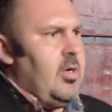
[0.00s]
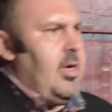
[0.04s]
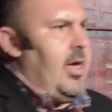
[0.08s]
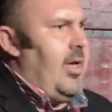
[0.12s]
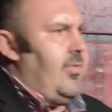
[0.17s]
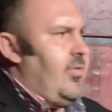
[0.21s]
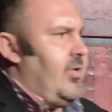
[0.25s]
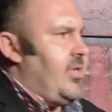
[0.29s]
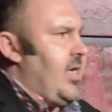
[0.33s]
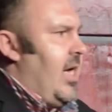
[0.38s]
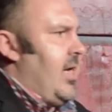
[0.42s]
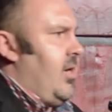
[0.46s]

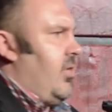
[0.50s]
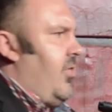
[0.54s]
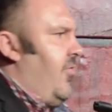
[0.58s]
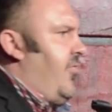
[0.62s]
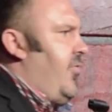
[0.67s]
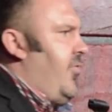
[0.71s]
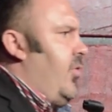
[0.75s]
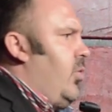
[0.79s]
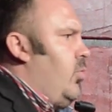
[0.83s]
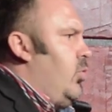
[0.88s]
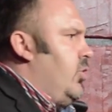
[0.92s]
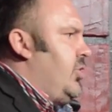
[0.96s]
And the title of the
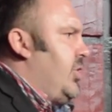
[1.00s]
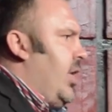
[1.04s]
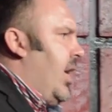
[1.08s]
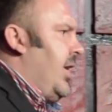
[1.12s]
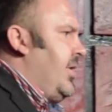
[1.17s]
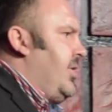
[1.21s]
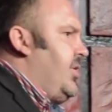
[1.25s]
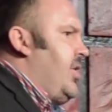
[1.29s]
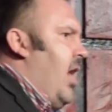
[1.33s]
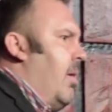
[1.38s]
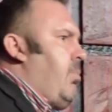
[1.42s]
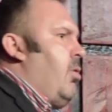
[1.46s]
film was
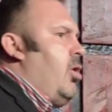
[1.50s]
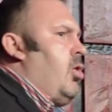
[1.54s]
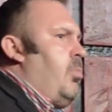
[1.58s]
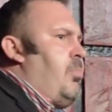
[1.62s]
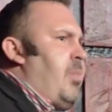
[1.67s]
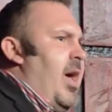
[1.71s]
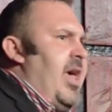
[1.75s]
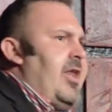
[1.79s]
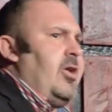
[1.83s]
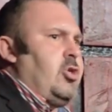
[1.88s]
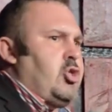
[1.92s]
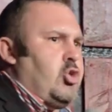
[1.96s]
Double
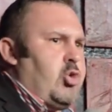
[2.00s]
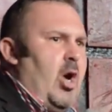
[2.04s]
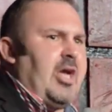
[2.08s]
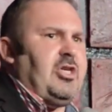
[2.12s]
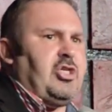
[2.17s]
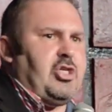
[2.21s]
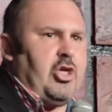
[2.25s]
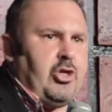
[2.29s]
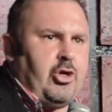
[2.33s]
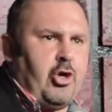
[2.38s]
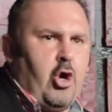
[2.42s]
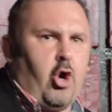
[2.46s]

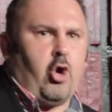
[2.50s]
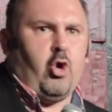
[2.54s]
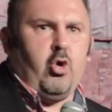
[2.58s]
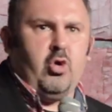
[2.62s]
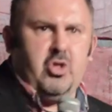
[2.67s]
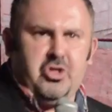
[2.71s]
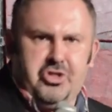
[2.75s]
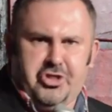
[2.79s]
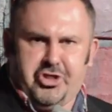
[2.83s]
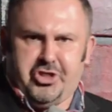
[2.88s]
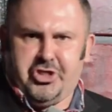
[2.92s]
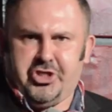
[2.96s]
Penetration
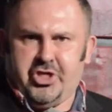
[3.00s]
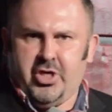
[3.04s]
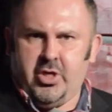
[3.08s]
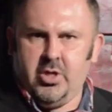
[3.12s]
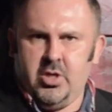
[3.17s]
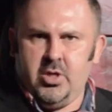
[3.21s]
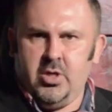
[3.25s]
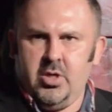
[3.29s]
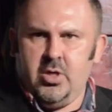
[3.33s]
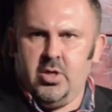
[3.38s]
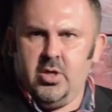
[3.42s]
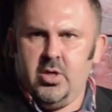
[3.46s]
Girls.
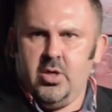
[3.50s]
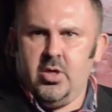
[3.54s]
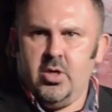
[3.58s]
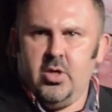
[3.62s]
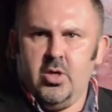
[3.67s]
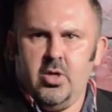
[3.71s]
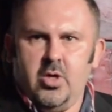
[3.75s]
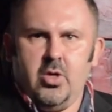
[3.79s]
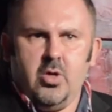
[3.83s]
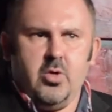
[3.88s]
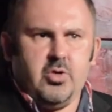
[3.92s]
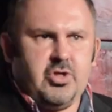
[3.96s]

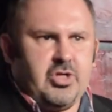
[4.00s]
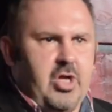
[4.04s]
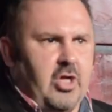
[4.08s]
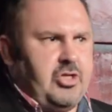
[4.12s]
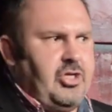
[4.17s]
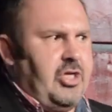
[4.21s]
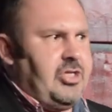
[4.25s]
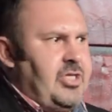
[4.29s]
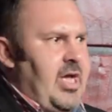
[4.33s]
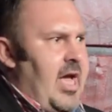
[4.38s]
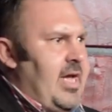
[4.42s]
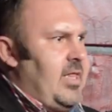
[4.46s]
Which tells
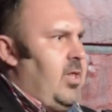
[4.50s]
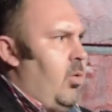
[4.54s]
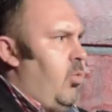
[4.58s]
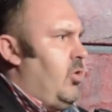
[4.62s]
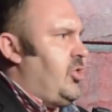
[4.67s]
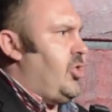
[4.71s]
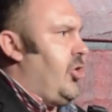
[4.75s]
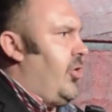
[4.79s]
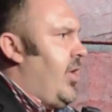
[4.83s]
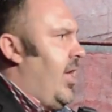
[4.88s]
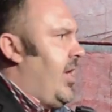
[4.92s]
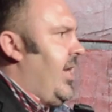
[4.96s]
you exactly
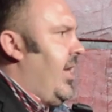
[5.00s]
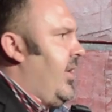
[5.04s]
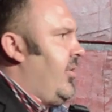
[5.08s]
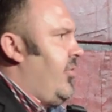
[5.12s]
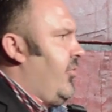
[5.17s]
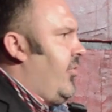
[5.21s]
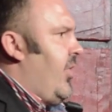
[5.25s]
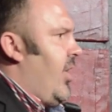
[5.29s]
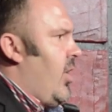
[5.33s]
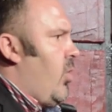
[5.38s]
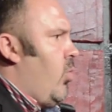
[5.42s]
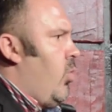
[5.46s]
what you're getting
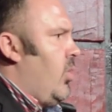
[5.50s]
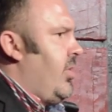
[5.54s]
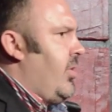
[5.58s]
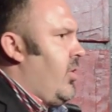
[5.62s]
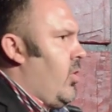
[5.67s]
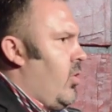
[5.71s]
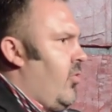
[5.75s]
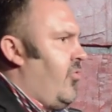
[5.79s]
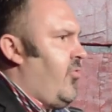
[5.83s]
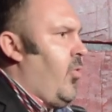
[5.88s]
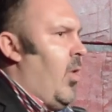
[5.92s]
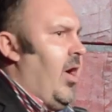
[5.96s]
into there. One
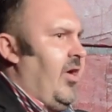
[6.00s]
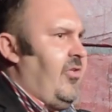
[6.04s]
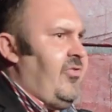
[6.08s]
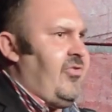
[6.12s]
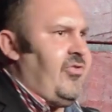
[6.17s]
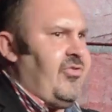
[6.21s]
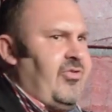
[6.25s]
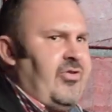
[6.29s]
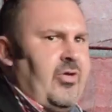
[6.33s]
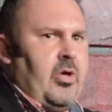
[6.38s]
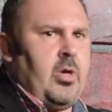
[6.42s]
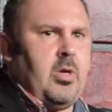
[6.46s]
girl
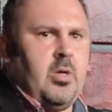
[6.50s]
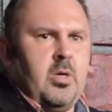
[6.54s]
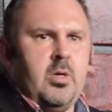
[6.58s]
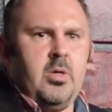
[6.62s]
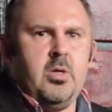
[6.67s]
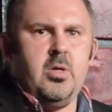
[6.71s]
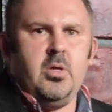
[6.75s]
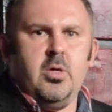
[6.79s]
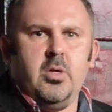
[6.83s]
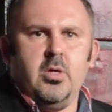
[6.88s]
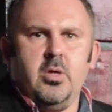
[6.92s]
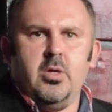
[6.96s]
twice.
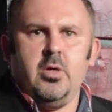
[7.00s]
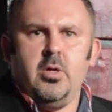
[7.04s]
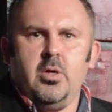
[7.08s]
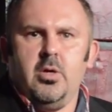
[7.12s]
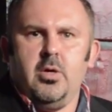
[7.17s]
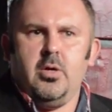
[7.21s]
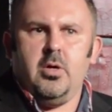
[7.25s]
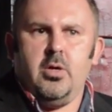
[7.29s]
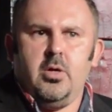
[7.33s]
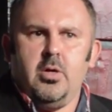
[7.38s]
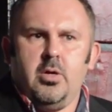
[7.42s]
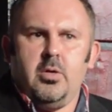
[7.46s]

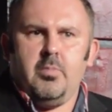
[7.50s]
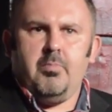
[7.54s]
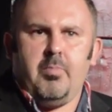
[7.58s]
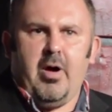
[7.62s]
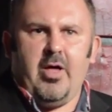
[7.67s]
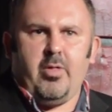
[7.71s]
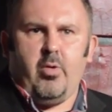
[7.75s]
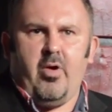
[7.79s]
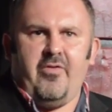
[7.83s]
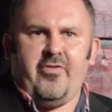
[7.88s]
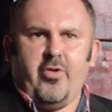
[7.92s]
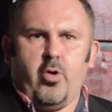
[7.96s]

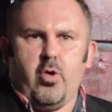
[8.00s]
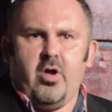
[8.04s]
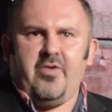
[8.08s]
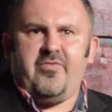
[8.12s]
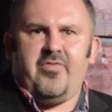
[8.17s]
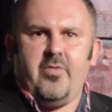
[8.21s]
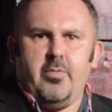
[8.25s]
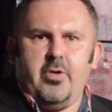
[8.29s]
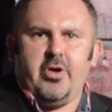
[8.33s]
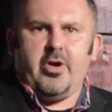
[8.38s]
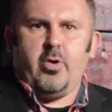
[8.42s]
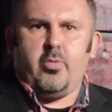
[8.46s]
By the way, if you're
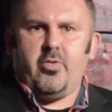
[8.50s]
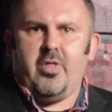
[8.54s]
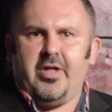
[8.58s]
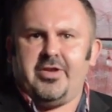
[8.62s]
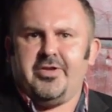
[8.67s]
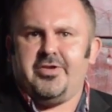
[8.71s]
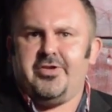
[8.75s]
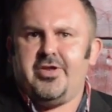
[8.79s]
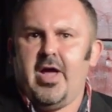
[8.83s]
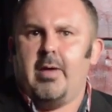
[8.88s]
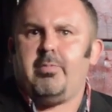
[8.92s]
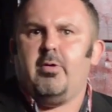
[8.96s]
unfamiliar with
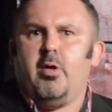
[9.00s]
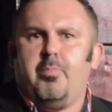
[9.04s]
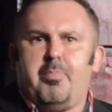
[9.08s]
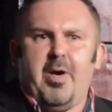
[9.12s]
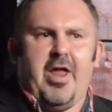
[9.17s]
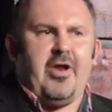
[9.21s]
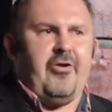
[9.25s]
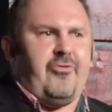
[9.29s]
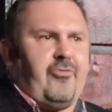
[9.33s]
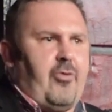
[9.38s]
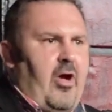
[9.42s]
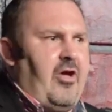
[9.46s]
what double
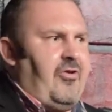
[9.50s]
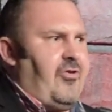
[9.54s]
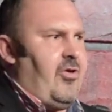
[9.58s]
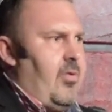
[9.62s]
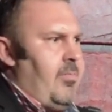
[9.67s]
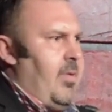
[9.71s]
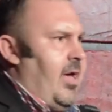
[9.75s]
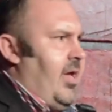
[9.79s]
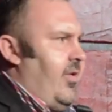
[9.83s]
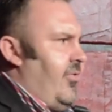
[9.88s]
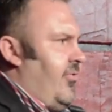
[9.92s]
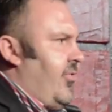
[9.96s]
penetration
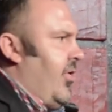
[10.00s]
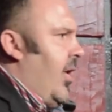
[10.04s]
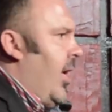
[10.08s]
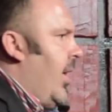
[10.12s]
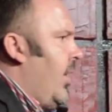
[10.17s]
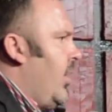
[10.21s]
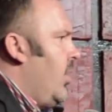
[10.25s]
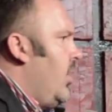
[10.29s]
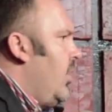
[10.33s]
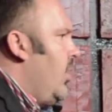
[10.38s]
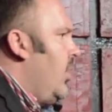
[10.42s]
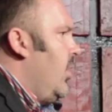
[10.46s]
means,
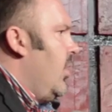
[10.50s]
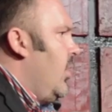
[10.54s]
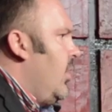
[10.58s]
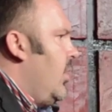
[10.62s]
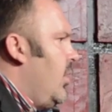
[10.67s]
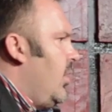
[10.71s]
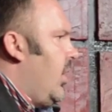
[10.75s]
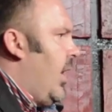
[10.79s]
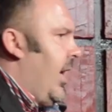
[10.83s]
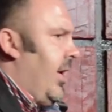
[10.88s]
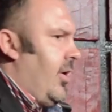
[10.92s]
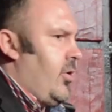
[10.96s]
I
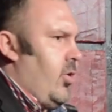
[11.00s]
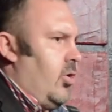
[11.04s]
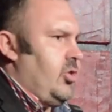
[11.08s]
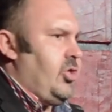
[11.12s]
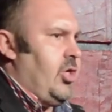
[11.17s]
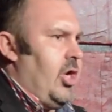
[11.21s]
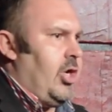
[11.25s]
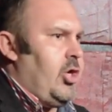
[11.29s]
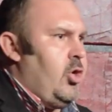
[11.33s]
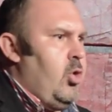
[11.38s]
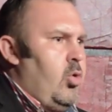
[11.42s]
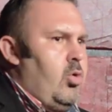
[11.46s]
encourage you
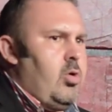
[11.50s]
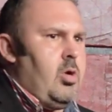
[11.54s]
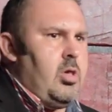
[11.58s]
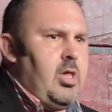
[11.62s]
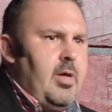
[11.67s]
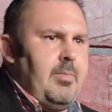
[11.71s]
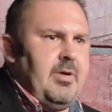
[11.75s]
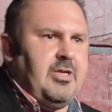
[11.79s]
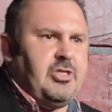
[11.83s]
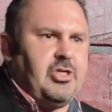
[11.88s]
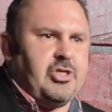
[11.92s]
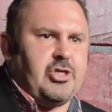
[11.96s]
to Google
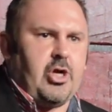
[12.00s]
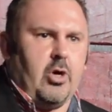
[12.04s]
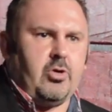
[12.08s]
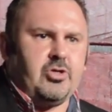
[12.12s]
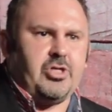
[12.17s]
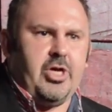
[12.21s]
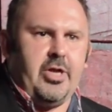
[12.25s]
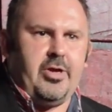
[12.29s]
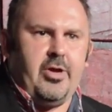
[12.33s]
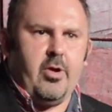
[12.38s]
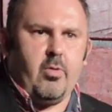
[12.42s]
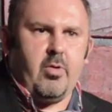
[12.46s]
image
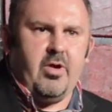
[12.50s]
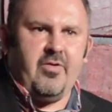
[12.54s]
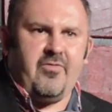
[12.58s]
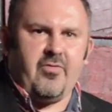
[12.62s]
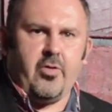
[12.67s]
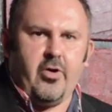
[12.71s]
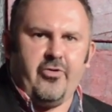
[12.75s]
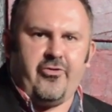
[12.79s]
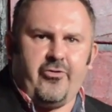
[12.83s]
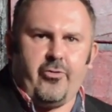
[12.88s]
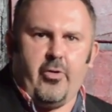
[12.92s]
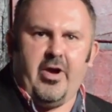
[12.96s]
search it. You're in
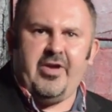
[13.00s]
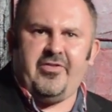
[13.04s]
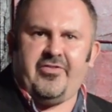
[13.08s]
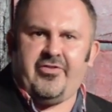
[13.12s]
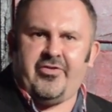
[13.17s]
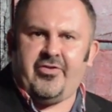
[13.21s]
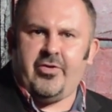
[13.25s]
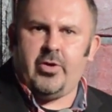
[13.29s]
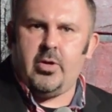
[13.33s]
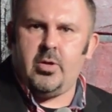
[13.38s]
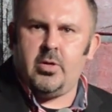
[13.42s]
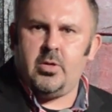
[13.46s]
for a
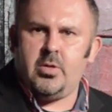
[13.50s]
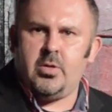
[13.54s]
treat.